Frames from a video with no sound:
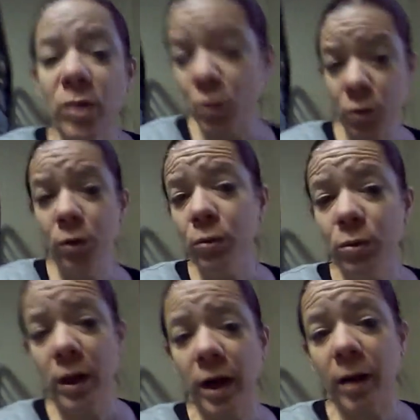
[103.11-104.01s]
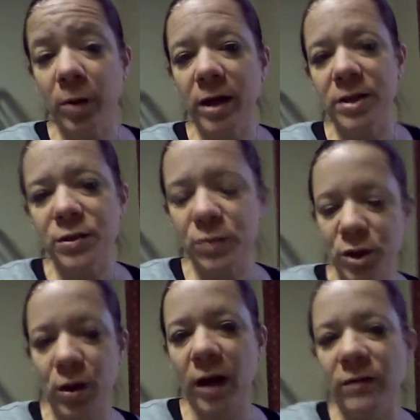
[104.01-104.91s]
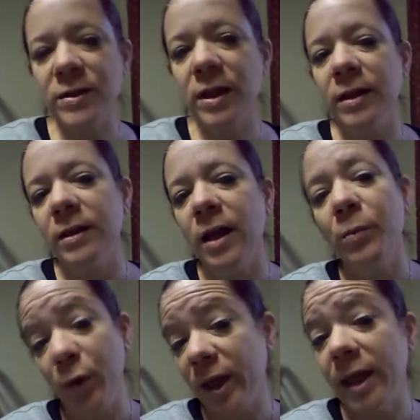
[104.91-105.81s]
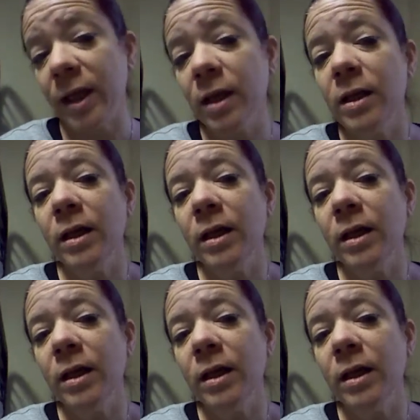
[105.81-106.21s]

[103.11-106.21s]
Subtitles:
who knew that I practiced witchcraft and Wiccan,